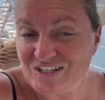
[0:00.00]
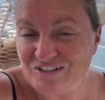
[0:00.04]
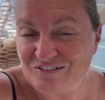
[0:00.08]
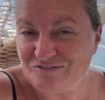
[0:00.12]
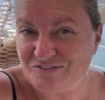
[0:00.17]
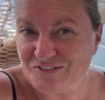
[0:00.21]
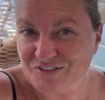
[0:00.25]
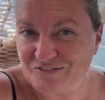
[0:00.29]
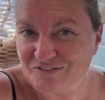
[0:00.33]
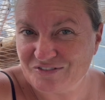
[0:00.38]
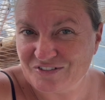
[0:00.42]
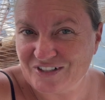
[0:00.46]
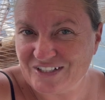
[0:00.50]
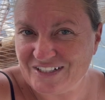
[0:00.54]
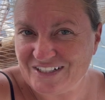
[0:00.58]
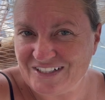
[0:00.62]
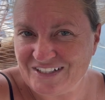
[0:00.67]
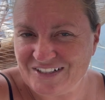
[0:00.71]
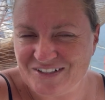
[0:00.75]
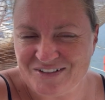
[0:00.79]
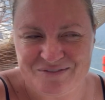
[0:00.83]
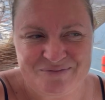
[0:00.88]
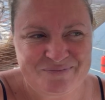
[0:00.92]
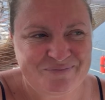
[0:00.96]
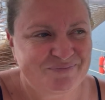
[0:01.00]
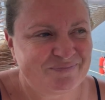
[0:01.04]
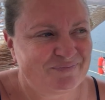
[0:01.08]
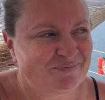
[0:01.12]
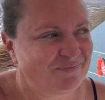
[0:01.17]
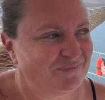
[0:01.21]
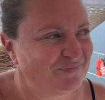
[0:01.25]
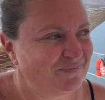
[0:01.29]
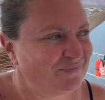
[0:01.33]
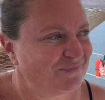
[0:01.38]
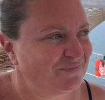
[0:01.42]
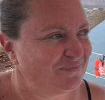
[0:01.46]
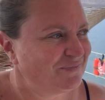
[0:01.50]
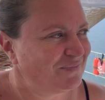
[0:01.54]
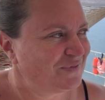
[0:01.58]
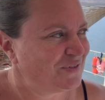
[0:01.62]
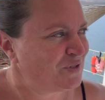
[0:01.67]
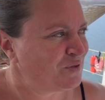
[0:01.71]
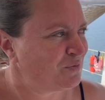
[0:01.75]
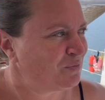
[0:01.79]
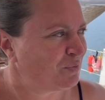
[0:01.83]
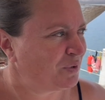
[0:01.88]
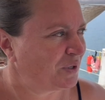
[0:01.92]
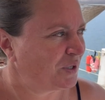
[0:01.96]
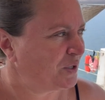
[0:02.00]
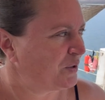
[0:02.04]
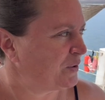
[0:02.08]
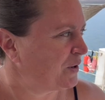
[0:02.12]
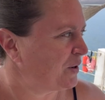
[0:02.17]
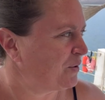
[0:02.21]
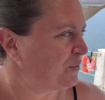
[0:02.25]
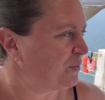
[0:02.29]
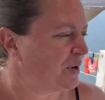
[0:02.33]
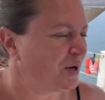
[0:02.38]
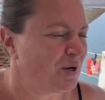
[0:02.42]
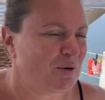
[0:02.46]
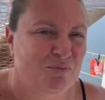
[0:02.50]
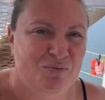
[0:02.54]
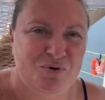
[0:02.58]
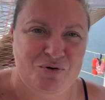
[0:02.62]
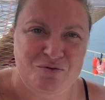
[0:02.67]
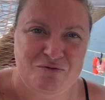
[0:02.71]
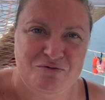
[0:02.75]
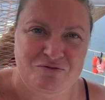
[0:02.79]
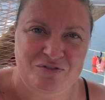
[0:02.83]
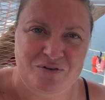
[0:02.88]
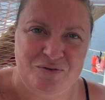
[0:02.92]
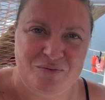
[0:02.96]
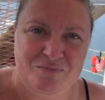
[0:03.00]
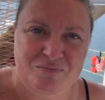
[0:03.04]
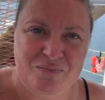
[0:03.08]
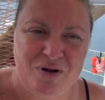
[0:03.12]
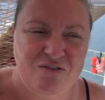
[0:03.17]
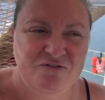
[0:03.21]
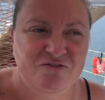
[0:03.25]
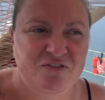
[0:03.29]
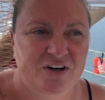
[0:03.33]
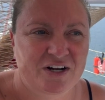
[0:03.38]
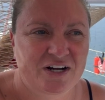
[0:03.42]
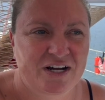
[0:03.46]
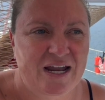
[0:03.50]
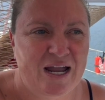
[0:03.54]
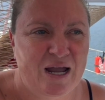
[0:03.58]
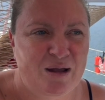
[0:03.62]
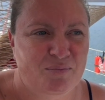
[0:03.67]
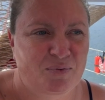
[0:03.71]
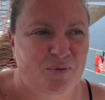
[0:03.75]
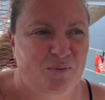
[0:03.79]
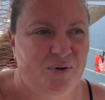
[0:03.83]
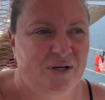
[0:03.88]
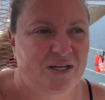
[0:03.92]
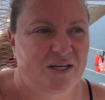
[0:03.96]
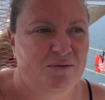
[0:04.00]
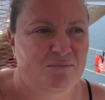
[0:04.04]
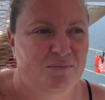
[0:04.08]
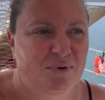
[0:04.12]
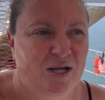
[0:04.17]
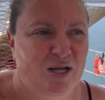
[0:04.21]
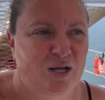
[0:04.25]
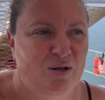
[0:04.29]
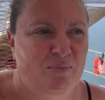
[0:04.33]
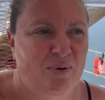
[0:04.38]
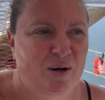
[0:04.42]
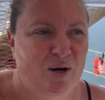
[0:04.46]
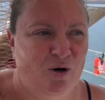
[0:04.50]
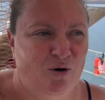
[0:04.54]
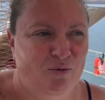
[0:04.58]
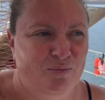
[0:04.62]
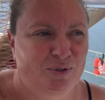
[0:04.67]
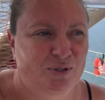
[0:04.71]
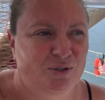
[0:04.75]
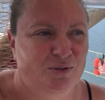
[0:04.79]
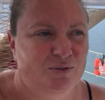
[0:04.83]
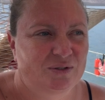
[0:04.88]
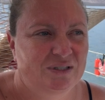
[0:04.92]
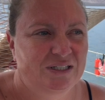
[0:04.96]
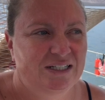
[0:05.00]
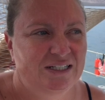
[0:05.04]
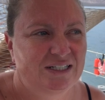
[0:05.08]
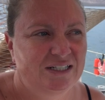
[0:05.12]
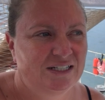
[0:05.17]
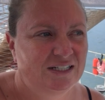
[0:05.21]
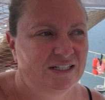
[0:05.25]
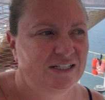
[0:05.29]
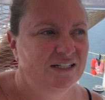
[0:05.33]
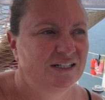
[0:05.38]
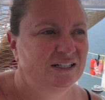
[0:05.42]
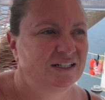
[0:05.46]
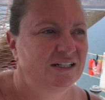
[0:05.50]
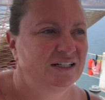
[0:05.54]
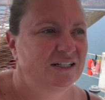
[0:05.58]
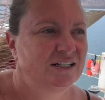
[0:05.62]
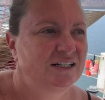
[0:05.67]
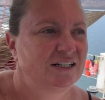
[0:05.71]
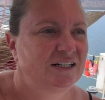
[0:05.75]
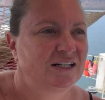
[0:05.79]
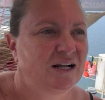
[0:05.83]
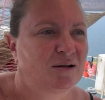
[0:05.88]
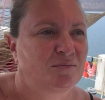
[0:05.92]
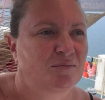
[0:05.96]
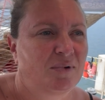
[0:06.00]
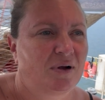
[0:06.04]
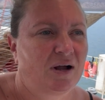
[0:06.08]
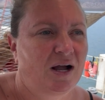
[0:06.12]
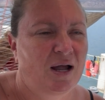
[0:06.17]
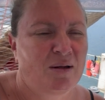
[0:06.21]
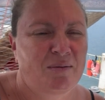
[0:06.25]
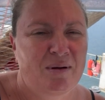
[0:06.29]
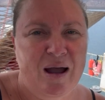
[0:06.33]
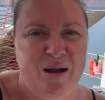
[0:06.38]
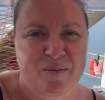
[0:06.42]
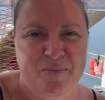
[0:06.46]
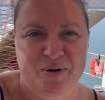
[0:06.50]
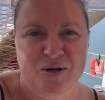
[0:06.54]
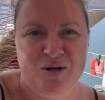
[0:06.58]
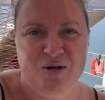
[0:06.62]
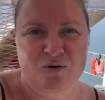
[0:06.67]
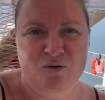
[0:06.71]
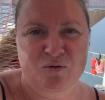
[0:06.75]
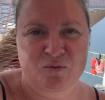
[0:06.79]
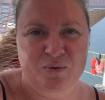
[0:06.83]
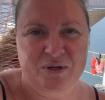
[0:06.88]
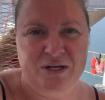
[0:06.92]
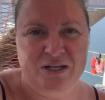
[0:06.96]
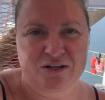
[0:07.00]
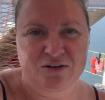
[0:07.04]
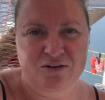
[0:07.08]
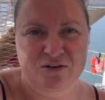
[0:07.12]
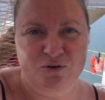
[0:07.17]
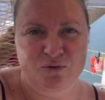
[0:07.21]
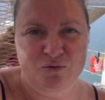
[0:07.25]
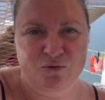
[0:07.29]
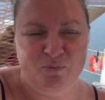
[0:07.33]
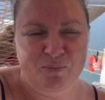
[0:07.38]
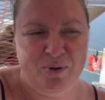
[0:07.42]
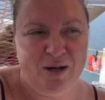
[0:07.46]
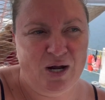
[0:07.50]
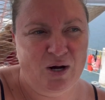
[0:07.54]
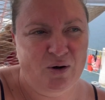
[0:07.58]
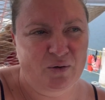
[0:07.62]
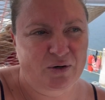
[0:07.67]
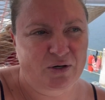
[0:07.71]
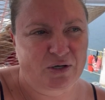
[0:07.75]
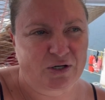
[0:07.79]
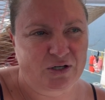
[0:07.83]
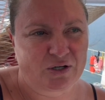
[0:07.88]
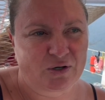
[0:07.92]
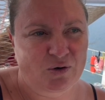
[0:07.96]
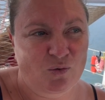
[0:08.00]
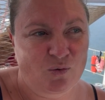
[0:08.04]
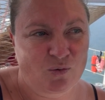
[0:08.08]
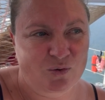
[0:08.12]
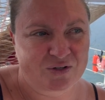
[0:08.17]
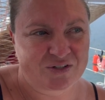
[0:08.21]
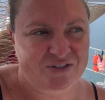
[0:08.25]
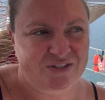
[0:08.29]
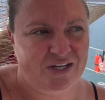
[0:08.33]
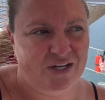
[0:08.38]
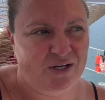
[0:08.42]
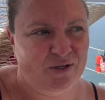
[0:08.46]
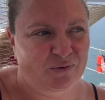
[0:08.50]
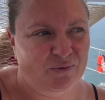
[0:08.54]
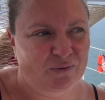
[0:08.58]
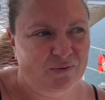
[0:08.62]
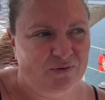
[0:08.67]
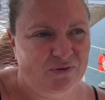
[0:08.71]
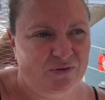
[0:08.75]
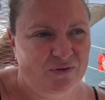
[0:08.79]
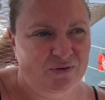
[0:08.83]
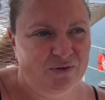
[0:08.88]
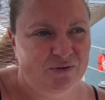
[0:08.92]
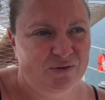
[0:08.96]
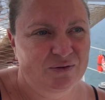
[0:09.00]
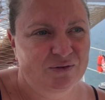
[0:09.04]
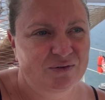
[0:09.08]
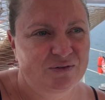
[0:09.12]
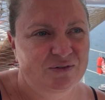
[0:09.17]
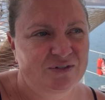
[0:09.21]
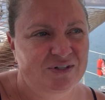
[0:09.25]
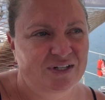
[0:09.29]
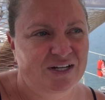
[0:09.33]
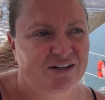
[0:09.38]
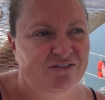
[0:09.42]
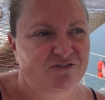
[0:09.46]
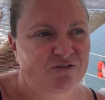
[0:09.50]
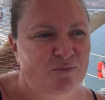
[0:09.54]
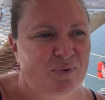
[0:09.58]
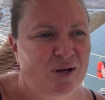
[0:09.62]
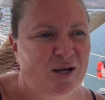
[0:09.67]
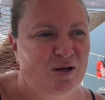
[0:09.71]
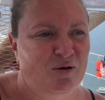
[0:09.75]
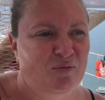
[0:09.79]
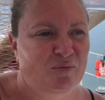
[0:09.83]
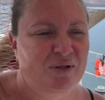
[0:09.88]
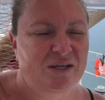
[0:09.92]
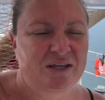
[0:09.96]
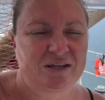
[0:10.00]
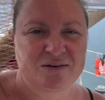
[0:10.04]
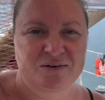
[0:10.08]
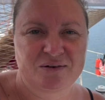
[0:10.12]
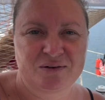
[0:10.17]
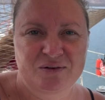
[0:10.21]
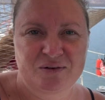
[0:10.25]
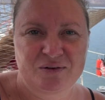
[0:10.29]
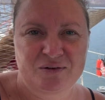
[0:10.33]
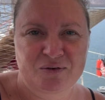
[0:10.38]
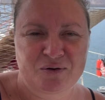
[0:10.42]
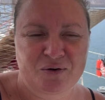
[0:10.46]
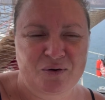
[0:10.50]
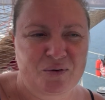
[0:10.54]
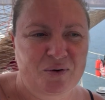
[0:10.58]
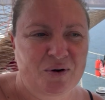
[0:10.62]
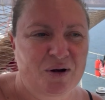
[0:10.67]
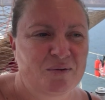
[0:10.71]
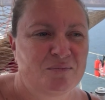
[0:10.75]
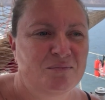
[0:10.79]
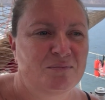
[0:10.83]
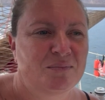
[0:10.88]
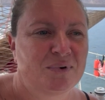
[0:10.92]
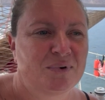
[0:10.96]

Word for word: for free, it's a pretty great way to move. I'm very happy we didn't buy a powerboat. I'm, I'm happy to know that we can use power or sails to get from A to B. So I'm